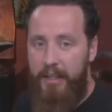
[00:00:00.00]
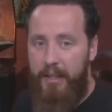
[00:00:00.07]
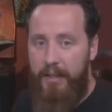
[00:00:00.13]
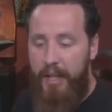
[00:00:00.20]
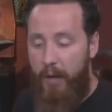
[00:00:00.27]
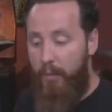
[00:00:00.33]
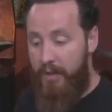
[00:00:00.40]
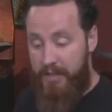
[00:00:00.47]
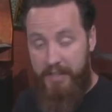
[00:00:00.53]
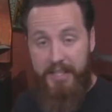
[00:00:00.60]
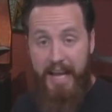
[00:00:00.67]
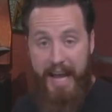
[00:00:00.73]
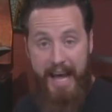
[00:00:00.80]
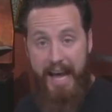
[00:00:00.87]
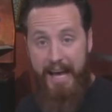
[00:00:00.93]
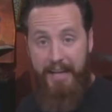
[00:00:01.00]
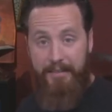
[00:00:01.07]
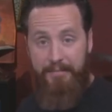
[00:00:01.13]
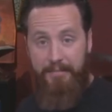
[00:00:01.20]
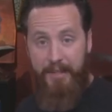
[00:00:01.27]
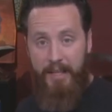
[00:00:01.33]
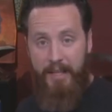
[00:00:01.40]
Now, what's
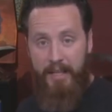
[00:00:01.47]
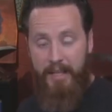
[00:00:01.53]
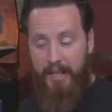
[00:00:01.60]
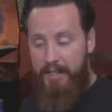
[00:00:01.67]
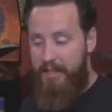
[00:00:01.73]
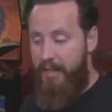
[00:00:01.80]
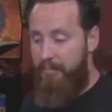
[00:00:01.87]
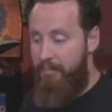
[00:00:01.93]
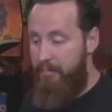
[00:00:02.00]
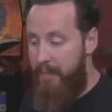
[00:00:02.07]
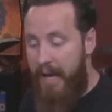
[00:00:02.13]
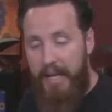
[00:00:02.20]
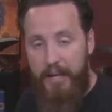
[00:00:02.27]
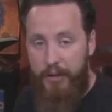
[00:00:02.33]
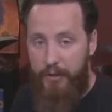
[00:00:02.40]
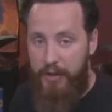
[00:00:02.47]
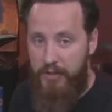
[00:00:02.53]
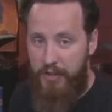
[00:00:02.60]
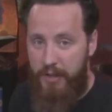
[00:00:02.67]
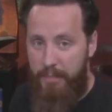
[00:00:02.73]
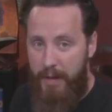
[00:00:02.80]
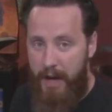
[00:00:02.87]
sad is that many
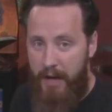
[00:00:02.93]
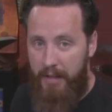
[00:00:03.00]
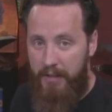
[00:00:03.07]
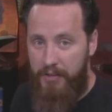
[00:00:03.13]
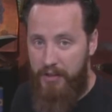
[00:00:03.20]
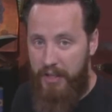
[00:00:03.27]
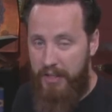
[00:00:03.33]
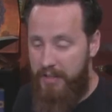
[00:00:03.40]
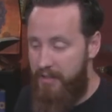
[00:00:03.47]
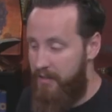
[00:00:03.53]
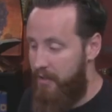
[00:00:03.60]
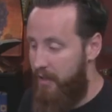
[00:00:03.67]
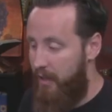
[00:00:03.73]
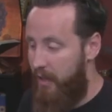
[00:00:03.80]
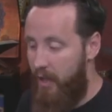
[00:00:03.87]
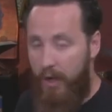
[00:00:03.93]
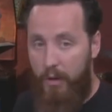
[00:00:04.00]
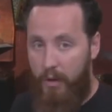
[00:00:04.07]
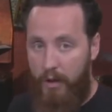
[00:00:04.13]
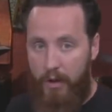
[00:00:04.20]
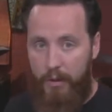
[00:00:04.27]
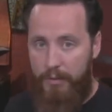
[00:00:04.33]
Christian apologists
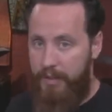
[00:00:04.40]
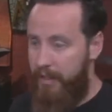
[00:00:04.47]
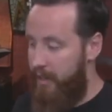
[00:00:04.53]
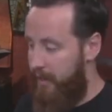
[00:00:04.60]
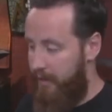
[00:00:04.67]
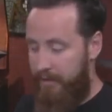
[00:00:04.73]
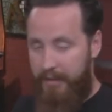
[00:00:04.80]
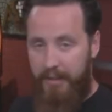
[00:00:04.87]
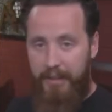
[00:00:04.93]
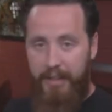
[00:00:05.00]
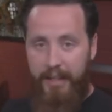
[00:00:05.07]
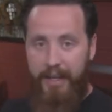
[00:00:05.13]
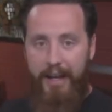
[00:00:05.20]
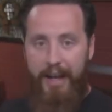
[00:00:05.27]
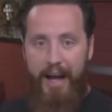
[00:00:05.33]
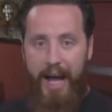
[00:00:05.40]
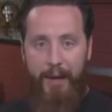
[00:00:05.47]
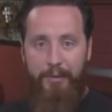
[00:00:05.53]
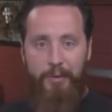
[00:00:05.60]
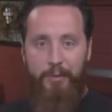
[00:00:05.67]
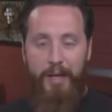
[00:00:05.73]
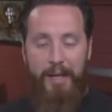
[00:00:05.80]
go, "Oh dear, I
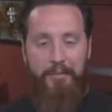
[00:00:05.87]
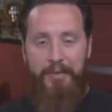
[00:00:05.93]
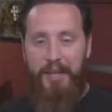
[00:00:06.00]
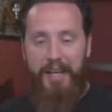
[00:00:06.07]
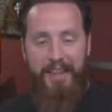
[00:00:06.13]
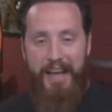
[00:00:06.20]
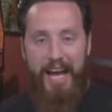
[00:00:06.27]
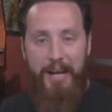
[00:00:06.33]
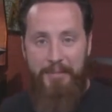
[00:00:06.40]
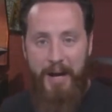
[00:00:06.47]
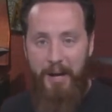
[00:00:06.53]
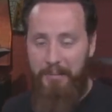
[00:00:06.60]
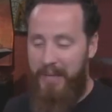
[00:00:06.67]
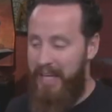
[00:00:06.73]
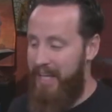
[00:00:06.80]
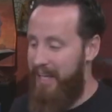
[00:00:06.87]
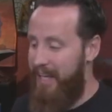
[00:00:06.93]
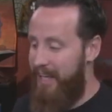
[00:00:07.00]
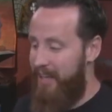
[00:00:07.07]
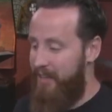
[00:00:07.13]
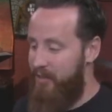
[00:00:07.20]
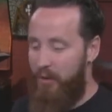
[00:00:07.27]
wouldn't want him thinking that about me."
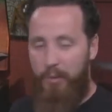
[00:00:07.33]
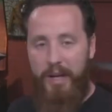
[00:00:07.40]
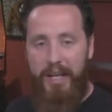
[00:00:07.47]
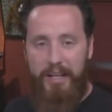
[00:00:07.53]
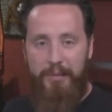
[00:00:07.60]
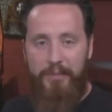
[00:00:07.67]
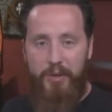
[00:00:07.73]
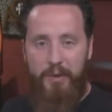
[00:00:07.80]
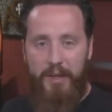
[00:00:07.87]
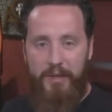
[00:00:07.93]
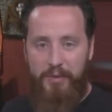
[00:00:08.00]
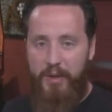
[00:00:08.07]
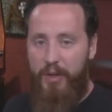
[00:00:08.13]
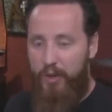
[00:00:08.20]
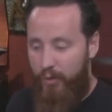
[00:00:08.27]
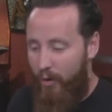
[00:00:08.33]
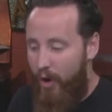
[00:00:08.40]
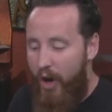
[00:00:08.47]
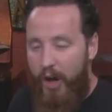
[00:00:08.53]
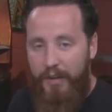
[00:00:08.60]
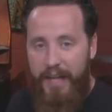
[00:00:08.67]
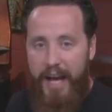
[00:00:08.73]
So what we end up doing is we
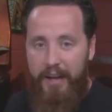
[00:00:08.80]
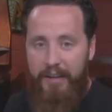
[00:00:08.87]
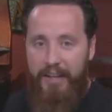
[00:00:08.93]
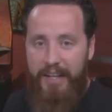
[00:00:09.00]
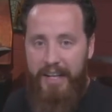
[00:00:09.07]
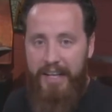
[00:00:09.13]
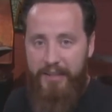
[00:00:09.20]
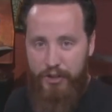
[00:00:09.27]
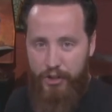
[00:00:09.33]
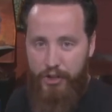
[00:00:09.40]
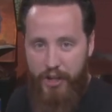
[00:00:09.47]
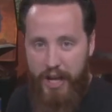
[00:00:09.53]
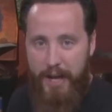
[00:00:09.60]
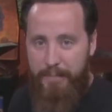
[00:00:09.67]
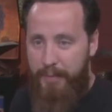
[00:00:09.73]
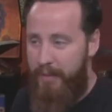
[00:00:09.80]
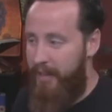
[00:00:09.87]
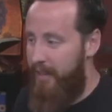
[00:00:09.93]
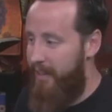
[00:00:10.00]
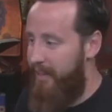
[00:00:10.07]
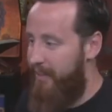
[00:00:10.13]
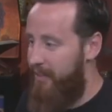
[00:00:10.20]
crawl down into his ship
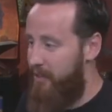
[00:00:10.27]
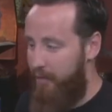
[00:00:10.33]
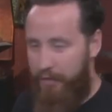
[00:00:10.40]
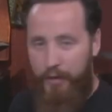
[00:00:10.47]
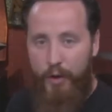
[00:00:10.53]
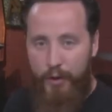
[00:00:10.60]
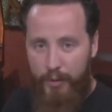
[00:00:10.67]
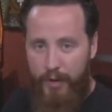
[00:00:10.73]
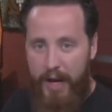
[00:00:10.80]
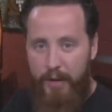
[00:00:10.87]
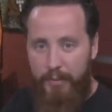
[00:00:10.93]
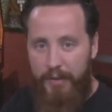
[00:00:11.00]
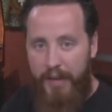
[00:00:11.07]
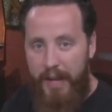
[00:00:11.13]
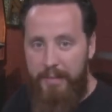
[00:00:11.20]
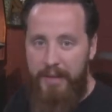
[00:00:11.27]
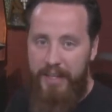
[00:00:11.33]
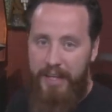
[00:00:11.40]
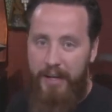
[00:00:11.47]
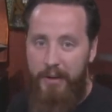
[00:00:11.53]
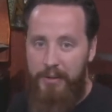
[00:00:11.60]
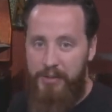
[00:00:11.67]
to float around with him in
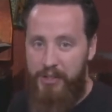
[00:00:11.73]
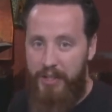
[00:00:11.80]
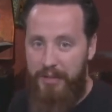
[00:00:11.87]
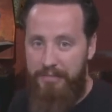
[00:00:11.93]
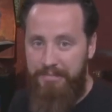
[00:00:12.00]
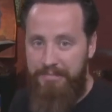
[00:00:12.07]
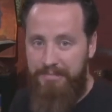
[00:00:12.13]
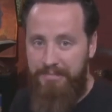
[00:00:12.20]
the ocean.